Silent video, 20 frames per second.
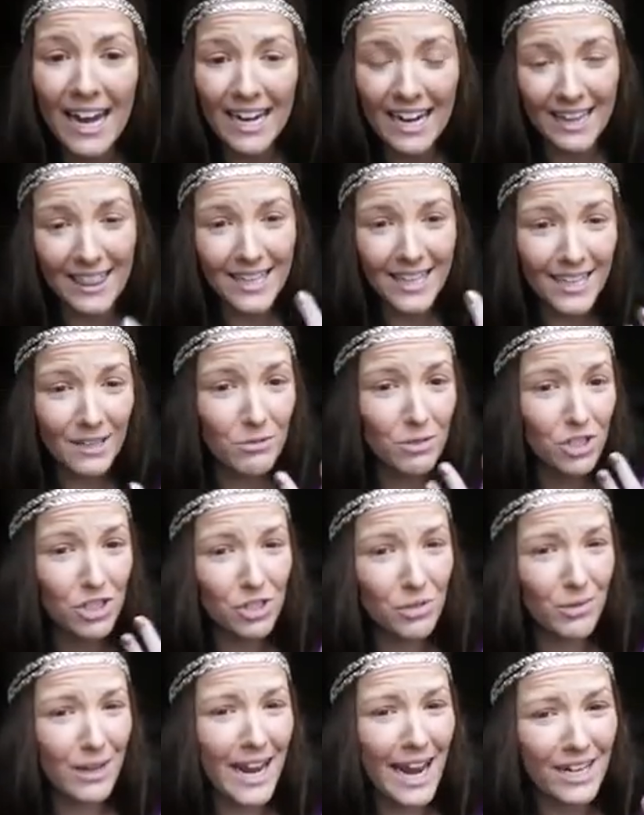and I think it was
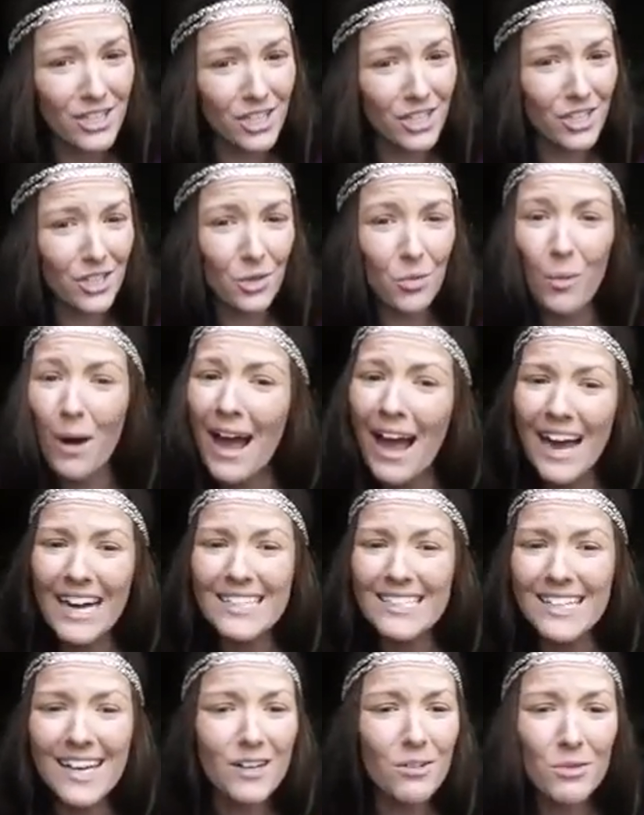just a reaction to the
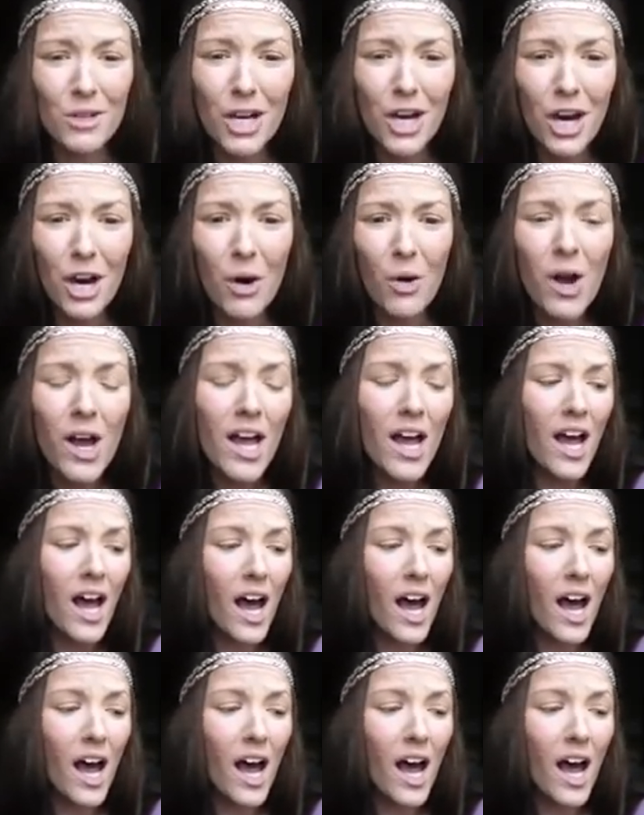wax. I don't know.